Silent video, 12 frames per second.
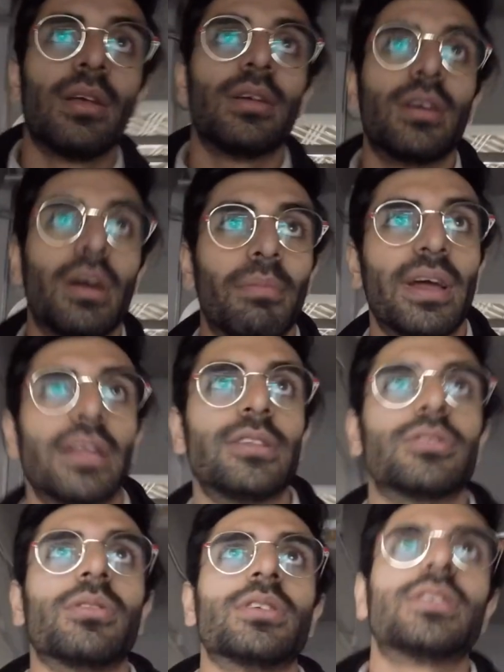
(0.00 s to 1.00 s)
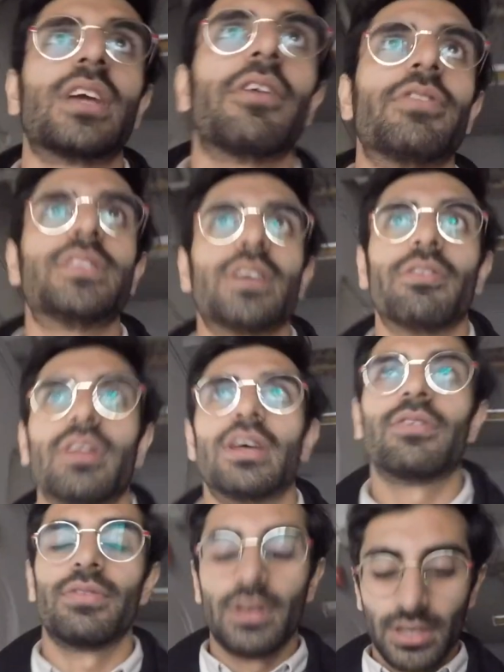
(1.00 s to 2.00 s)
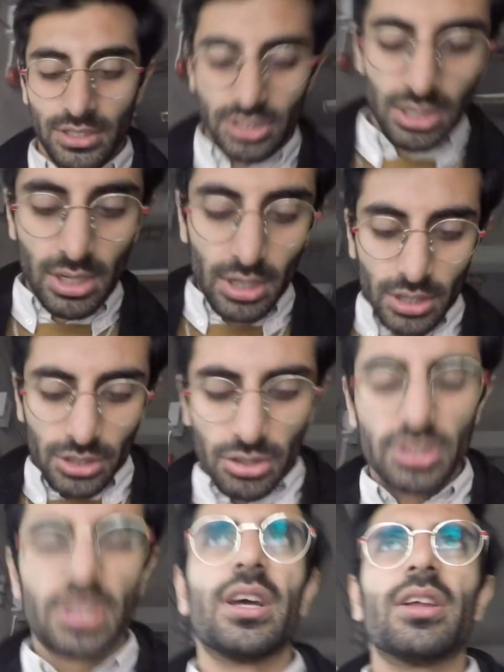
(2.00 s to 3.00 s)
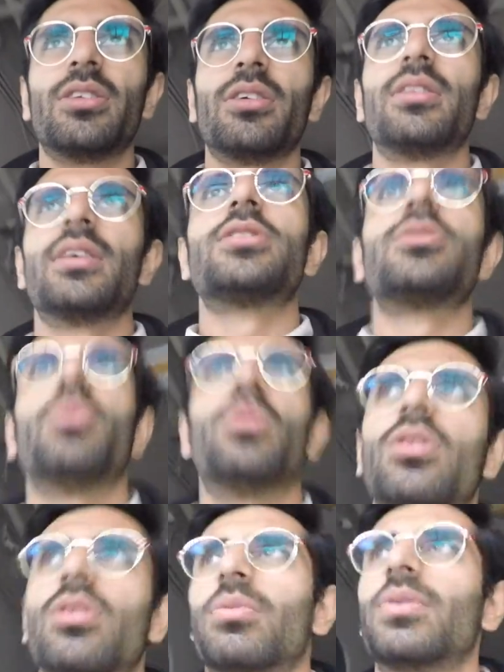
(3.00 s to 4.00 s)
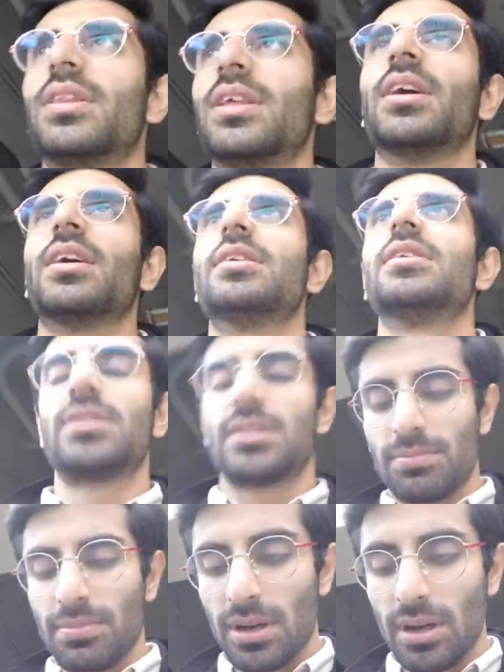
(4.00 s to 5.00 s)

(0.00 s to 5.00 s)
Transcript: heading towards cafeteria now for lunch. Usually I do this walk with the others, but